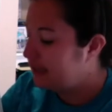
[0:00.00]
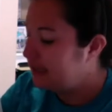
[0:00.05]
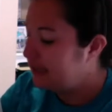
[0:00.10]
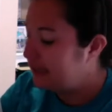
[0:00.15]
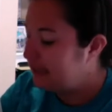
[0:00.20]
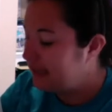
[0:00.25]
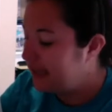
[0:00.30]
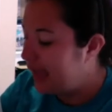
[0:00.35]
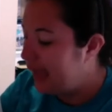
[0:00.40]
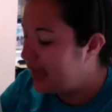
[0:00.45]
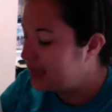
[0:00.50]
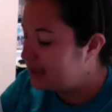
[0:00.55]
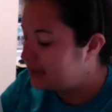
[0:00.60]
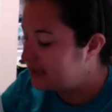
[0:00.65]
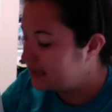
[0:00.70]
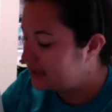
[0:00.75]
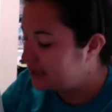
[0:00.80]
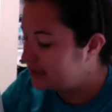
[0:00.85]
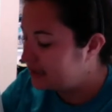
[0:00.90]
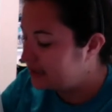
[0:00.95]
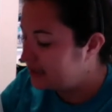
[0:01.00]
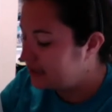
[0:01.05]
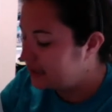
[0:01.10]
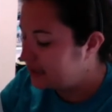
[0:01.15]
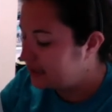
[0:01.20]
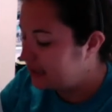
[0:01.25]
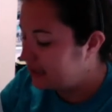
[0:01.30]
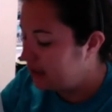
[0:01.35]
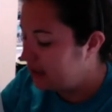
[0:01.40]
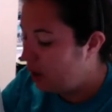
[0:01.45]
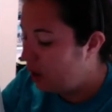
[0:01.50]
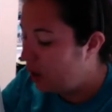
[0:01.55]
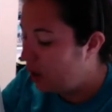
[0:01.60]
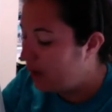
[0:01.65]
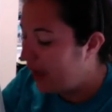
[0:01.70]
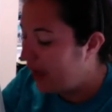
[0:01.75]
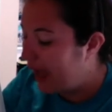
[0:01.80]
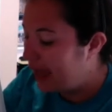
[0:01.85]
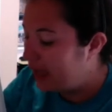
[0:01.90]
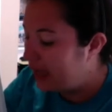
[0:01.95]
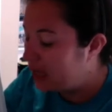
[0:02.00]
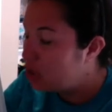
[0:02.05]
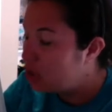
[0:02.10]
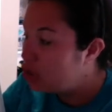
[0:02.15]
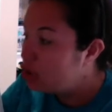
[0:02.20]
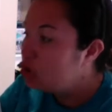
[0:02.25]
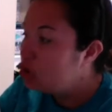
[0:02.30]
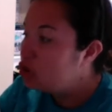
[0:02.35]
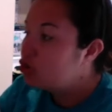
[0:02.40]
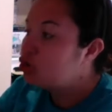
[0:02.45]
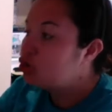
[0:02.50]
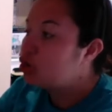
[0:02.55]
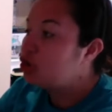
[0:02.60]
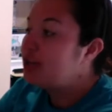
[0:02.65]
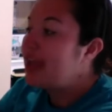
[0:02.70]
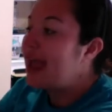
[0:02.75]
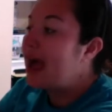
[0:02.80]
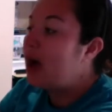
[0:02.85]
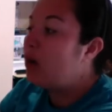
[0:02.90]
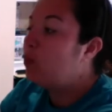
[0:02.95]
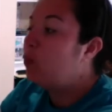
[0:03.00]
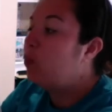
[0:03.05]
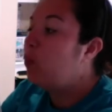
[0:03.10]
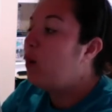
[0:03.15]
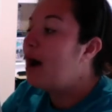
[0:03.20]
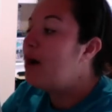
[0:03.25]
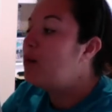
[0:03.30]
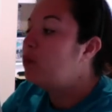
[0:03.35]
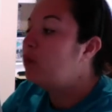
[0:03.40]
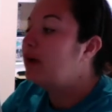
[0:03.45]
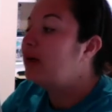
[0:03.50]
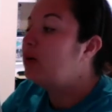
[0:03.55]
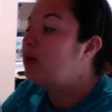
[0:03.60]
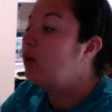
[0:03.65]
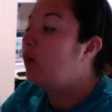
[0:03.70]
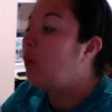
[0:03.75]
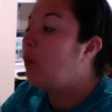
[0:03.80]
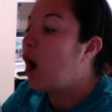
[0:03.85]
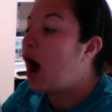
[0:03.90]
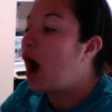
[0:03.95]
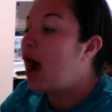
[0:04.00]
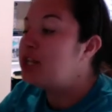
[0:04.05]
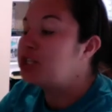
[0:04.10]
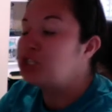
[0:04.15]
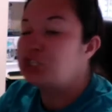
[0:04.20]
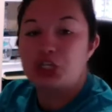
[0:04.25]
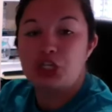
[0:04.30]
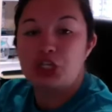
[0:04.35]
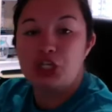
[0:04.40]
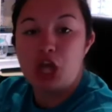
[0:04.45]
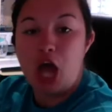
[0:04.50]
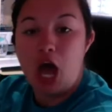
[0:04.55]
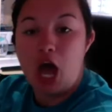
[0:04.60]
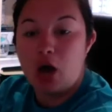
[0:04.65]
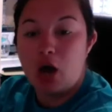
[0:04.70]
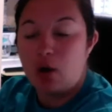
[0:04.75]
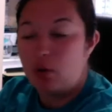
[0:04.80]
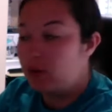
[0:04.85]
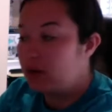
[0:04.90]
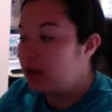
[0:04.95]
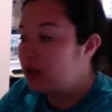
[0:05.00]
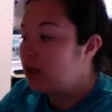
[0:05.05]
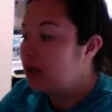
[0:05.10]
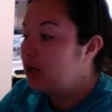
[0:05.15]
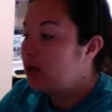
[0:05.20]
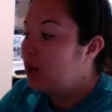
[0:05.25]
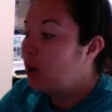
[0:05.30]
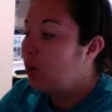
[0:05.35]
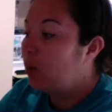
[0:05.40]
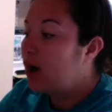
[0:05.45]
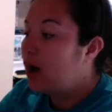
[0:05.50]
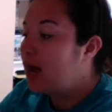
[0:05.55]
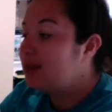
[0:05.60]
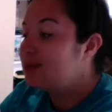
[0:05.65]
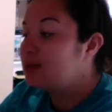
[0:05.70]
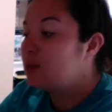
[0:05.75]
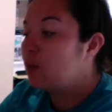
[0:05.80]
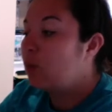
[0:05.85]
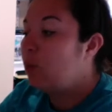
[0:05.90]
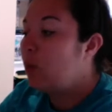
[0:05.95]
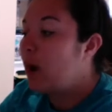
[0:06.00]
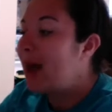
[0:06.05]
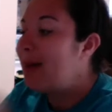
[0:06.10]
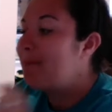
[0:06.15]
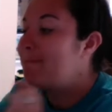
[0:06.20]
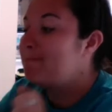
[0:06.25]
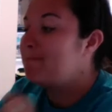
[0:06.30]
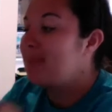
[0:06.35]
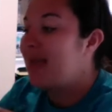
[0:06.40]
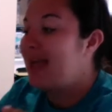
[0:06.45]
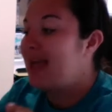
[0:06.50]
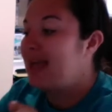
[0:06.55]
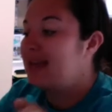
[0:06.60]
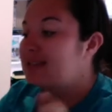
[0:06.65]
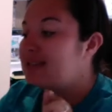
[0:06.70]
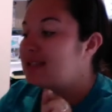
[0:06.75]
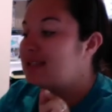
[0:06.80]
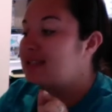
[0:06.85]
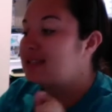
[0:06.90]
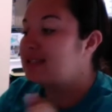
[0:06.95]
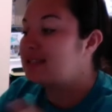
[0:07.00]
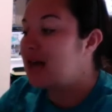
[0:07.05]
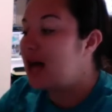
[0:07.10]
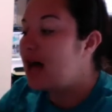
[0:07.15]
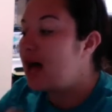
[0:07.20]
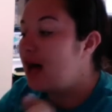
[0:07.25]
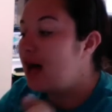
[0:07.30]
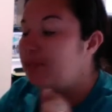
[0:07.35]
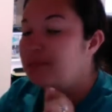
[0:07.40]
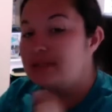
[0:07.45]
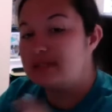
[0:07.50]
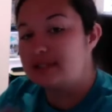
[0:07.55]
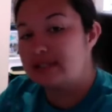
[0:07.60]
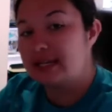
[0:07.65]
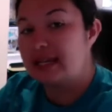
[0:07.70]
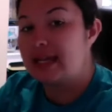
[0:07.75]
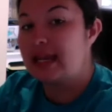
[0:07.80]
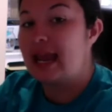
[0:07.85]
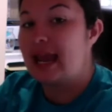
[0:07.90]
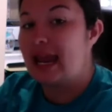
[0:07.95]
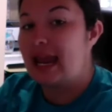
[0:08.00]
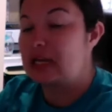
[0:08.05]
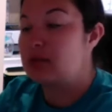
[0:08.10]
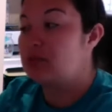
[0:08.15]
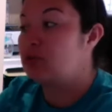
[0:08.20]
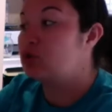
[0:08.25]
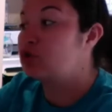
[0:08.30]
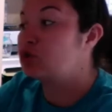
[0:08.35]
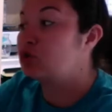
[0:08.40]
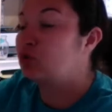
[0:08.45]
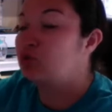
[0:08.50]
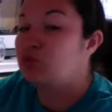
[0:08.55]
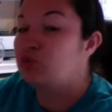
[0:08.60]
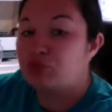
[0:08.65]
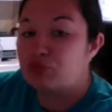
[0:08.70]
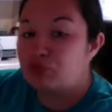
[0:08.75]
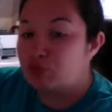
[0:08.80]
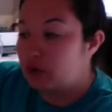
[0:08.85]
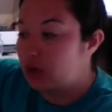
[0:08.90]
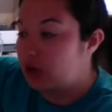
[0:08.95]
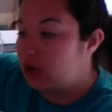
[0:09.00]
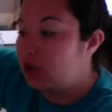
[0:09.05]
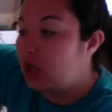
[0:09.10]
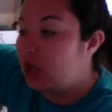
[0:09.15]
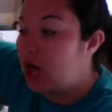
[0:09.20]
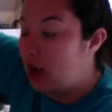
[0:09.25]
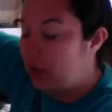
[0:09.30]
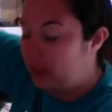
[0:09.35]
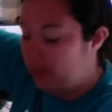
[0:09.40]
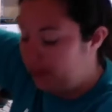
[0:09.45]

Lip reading: Yes. Okay, so now what we want to know was what makes some sea animals glow?